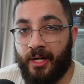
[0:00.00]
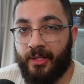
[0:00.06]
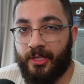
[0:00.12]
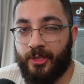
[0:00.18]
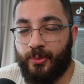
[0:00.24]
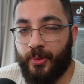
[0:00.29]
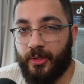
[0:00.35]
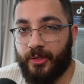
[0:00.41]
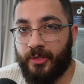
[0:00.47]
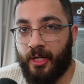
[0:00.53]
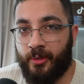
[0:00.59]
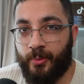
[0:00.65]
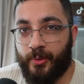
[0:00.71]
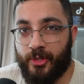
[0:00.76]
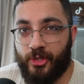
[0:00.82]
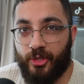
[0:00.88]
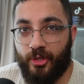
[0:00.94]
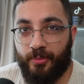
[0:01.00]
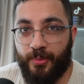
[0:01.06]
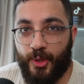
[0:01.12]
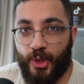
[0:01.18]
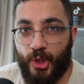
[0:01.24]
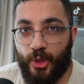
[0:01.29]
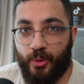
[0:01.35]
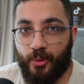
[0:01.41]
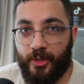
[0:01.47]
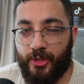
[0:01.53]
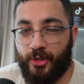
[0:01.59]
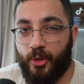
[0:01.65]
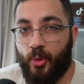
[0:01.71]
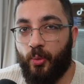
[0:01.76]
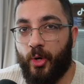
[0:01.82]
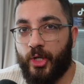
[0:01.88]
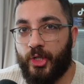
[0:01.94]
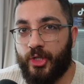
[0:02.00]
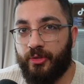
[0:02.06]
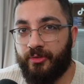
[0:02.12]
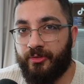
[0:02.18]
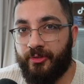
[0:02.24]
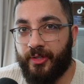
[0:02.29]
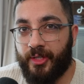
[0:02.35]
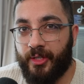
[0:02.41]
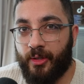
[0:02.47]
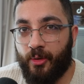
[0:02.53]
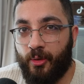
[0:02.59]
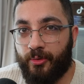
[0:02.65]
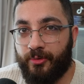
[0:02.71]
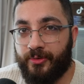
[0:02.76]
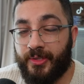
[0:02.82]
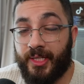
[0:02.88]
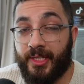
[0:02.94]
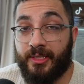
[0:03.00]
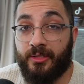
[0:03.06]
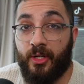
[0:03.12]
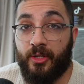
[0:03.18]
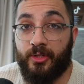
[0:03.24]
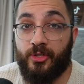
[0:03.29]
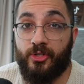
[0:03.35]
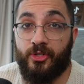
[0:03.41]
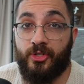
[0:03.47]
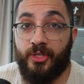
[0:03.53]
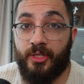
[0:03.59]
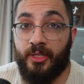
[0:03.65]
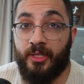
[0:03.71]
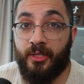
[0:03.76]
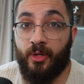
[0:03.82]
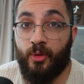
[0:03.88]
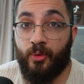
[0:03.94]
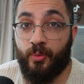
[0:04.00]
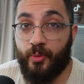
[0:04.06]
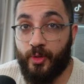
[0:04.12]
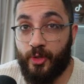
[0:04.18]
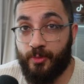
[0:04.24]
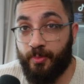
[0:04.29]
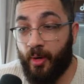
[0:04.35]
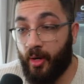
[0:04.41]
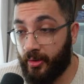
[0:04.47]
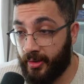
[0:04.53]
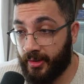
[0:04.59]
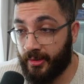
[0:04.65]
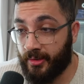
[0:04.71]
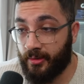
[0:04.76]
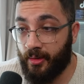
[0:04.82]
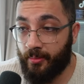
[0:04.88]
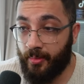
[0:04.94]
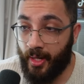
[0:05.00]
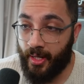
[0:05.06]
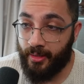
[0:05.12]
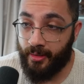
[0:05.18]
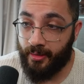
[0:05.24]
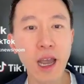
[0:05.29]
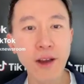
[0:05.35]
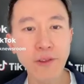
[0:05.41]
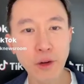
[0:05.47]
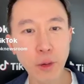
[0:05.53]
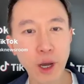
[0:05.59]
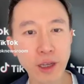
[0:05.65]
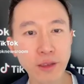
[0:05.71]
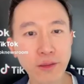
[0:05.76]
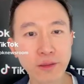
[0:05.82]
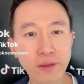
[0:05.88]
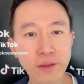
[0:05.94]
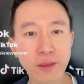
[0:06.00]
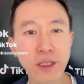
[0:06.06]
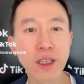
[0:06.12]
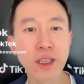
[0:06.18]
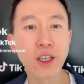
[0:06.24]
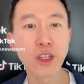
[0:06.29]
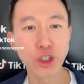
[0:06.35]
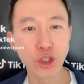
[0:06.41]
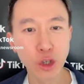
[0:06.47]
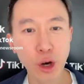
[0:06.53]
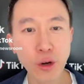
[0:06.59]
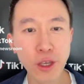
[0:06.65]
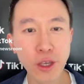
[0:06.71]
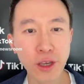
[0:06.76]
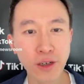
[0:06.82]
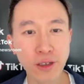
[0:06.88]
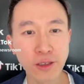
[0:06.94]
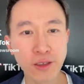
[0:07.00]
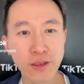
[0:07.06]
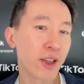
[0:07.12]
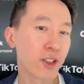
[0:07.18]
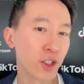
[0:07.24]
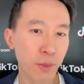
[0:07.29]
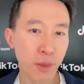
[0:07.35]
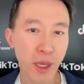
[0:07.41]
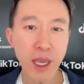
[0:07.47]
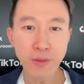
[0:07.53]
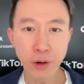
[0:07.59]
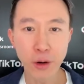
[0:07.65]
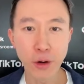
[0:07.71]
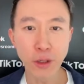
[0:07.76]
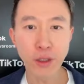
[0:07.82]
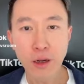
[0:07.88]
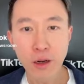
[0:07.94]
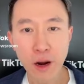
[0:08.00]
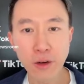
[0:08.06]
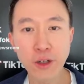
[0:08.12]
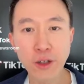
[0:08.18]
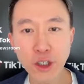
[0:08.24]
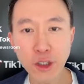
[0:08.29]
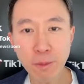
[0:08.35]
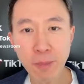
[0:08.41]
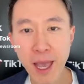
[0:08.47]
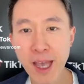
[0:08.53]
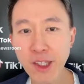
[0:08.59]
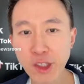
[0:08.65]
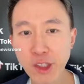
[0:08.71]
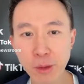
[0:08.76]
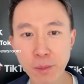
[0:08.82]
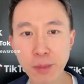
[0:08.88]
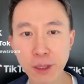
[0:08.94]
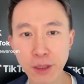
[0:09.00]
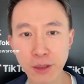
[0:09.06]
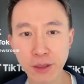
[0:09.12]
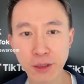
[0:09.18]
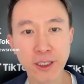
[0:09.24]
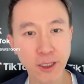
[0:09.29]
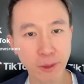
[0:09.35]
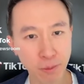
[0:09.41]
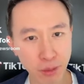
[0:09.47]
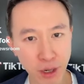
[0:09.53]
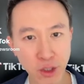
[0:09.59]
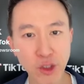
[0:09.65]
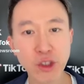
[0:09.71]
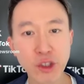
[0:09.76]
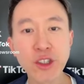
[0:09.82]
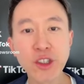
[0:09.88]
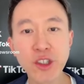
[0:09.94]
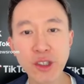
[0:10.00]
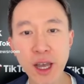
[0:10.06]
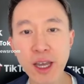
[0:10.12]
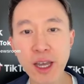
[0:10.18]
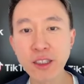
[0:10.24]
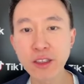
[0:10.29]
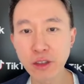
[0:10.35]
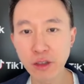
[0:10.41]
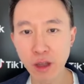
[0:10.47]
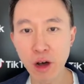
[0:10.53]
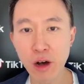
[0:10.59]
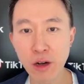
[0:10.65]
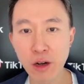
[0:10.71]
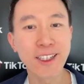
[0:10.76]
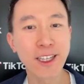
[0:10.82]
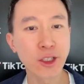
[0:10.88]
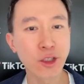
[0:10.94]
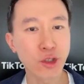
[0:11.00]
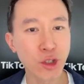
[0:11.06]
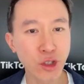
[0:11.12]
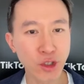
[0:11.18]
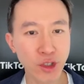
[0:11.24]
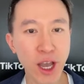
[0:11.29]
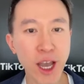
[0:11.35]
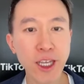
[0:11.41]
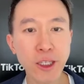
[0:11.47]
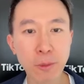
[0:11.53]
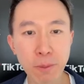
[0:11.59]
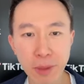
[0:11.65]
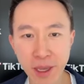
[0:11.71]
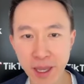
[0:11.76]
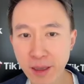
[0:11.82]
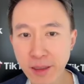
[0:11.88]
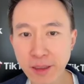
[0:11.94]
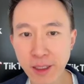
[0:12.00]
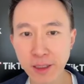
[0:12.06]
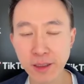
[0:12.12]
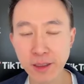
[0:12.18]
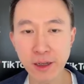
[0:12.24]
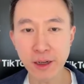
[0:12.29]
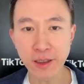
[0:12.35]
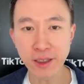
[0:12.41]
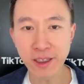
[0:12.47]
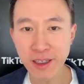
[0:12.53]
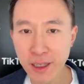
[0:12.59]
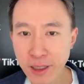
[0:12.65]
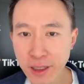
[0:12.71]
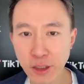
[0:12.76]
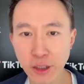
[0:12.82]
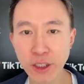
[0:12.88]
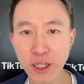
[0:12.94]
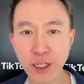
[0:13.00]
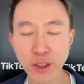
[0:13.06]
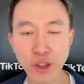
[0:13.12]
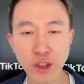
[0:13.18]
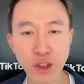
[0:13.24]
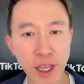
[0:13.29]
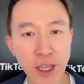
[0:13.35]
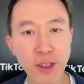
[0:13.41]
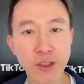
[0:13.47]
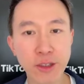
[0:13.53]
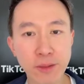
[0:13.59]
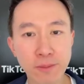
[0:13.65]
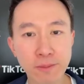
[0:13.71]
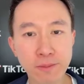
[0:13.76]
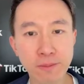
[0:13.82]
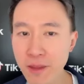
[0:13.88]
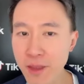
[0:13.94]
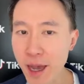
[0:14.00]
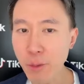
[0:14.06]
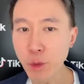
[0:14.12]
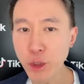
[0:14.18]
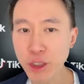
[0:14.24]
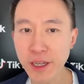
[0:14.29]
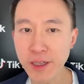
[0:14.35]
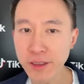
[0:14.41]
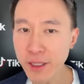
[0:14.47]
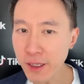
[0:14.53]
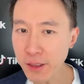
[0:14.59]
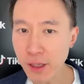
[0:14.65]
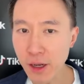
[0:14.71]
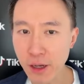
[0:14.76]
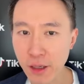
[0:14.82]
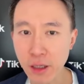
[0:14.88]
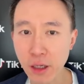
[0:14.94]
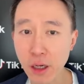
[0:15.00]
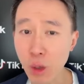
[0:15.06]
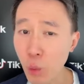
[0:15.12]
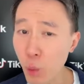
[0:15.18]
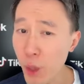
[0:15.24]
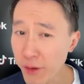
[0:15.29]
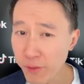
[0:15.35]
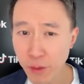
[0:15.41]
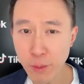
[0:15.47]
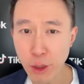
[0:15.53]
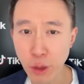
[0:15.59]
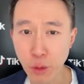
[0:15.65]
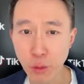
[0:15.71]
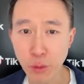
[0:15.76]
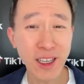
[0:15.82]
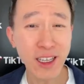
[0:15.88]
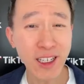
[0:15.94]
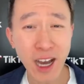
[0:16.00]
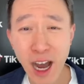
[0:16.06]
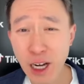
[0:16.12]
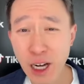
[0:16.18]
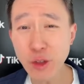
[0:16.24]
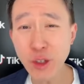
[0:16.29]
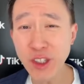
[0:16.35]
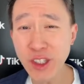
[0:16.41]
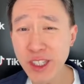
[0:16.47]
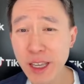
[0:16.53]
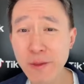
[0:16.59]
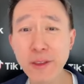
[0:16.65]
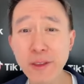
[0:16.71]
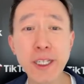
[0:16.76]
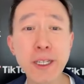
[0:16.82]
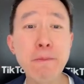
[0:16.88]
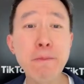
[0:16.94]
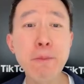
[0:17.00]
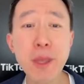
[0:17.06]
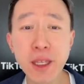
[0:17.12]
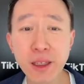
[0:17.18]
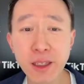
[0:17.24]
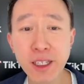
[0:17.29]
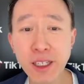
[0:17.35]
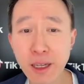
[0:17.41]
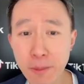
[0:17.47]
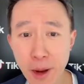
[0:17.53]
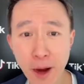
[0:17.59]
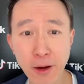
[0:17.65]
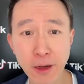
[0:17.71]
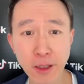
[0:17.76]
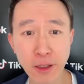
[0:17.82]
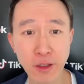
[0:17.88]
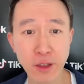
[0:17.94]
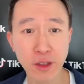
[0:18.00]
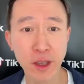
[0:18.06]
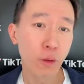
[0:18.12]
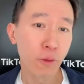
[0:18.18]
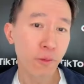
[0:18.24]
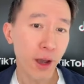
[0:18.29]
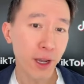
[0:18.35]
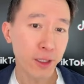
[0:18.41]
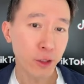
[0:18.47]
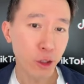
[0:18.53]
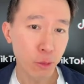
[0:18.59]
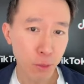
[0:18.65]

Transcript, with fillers: that we're done with Sleepy Joe, let's go watch a video of TikTok's C E O responding to the ban. Hi, everyone. It's Joe here. As you may have heard, Congress passed a bill that the president signed into law that is designed to ban TikTok in the United States. That will take TikTok away from you and one hundred seventy million Americans who find